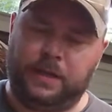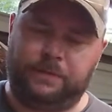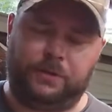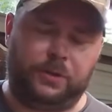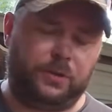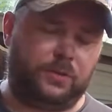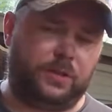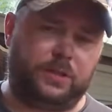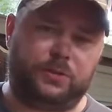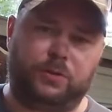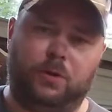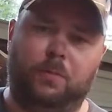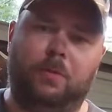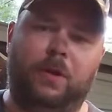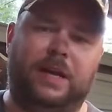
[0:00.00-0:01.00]
If you're using a
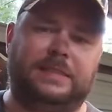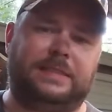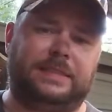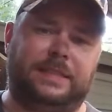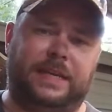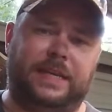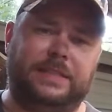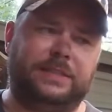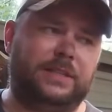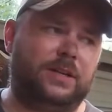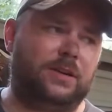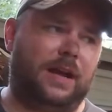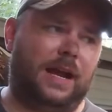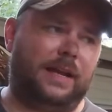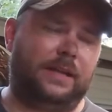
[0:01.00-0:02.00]
drill press, it's
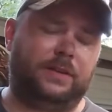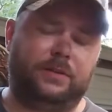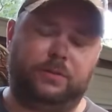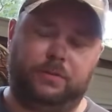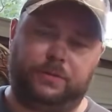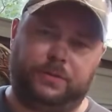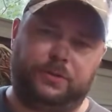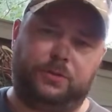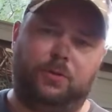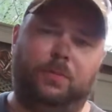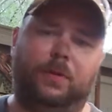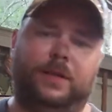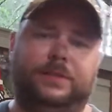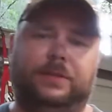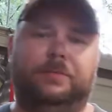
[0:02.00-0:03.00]
easier. I didn't do it with the drill
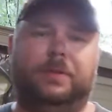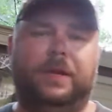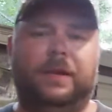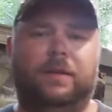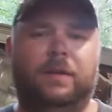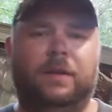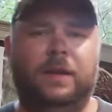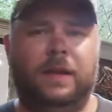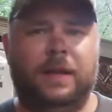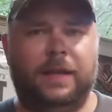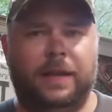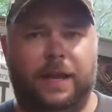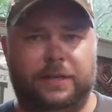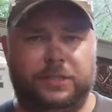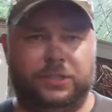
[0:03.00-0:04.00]
press up here.
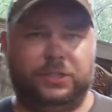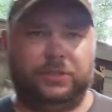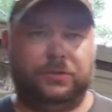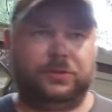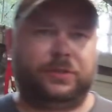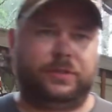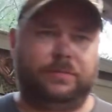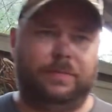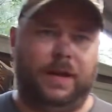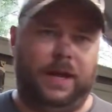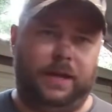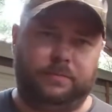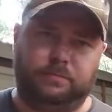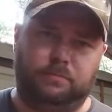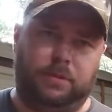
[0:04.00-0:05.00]
I just used
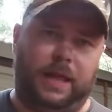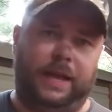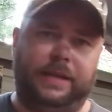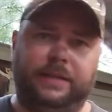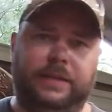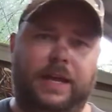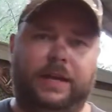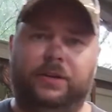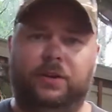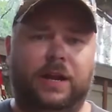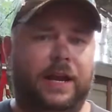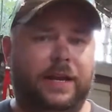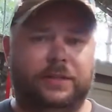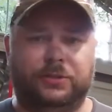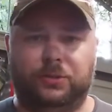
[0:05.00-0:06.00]
my Black & Decker
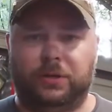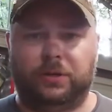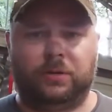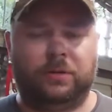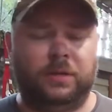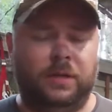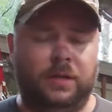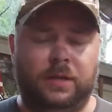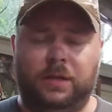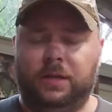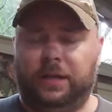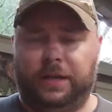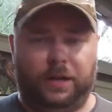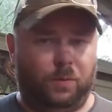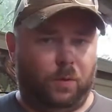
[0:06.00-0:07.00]
hand drill
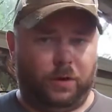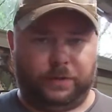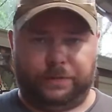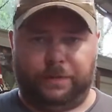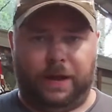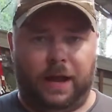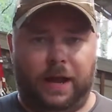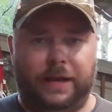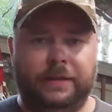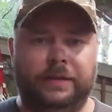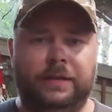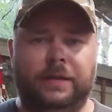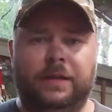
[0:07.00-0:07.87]
and it worked fine.